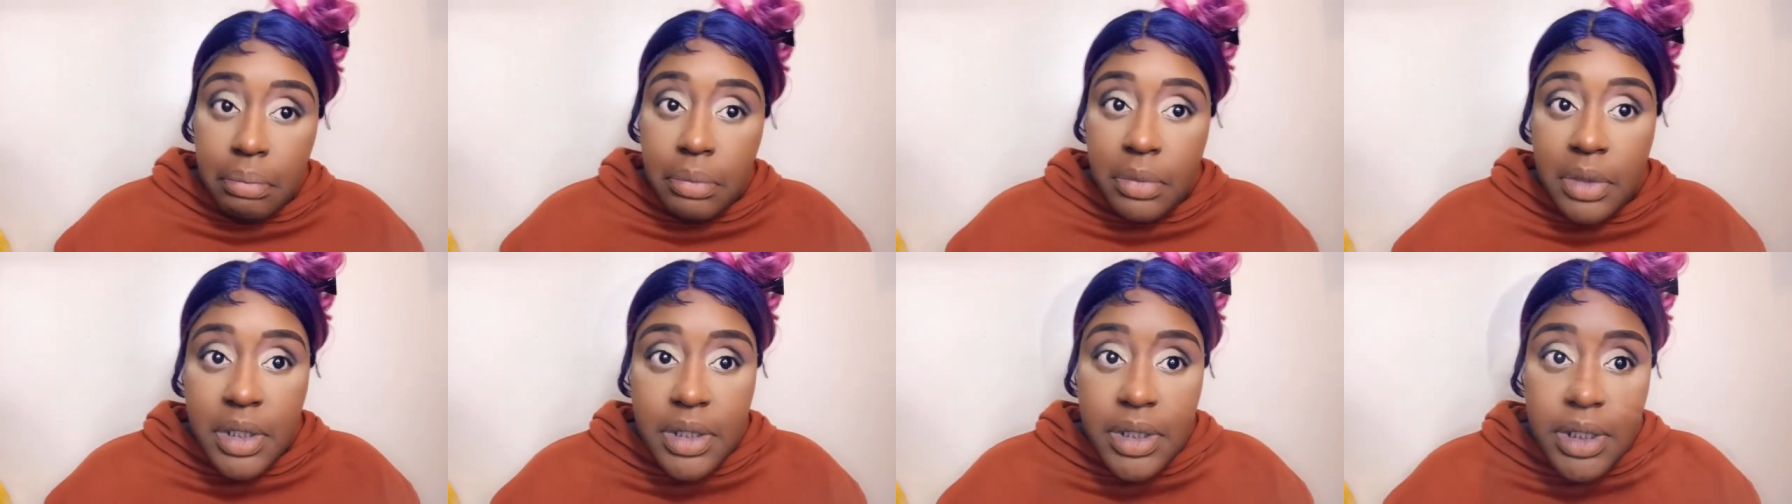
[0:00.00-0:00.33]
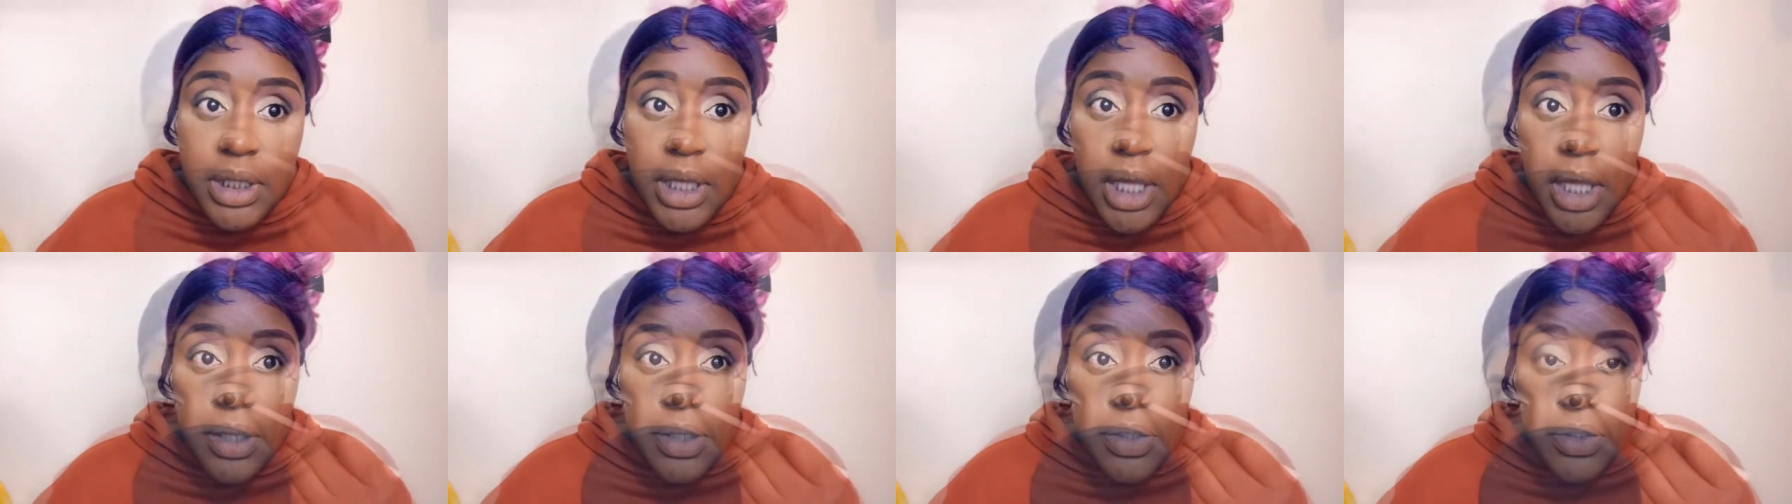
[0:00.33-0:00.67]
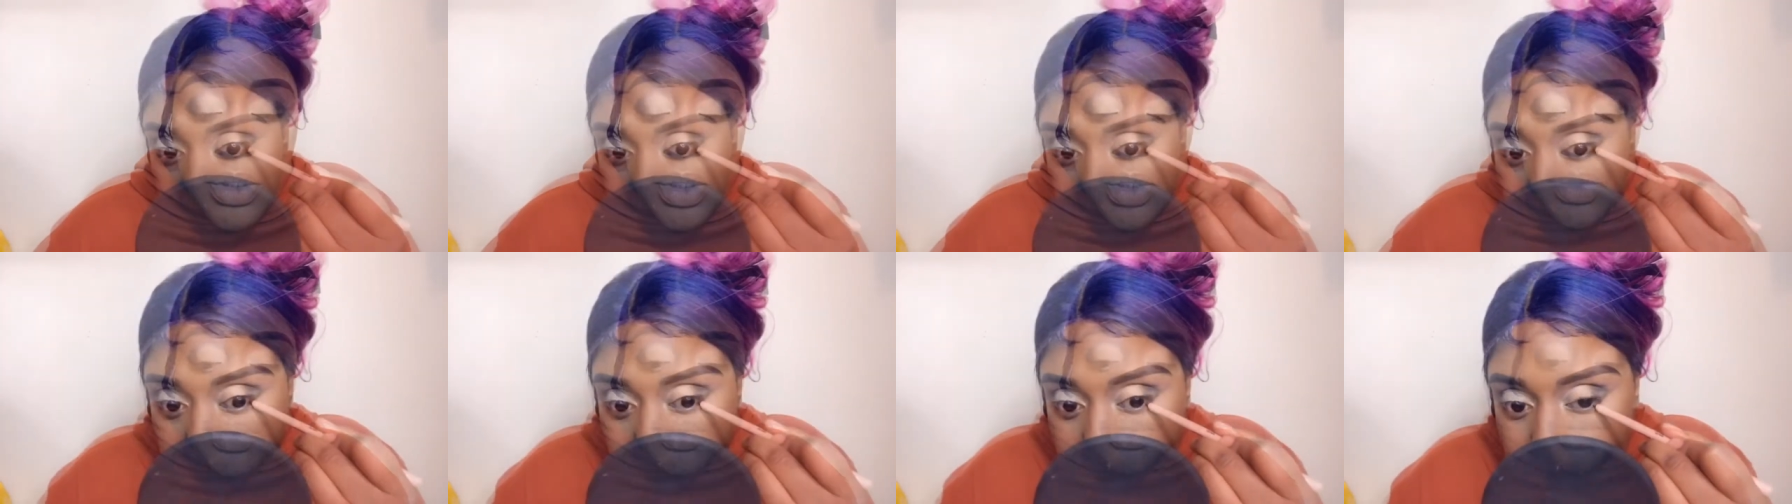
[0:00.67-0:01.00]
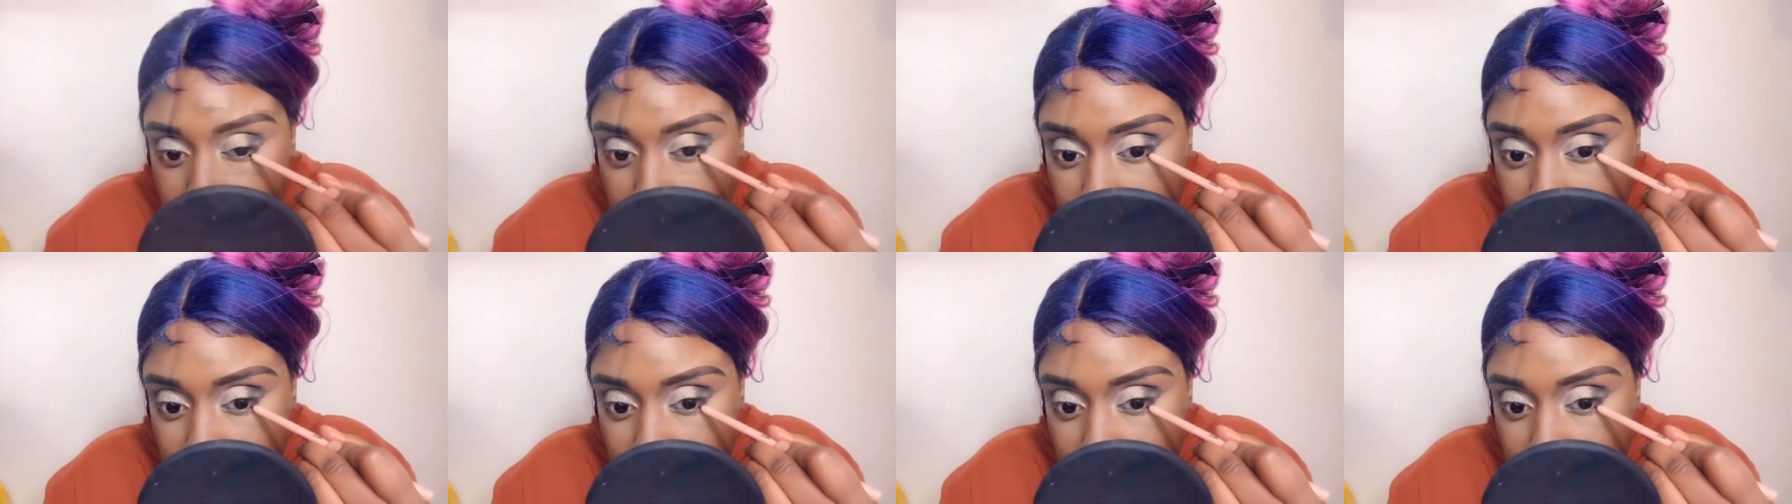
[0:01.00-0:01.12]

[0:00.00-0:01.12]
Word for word: Let's see how this goes.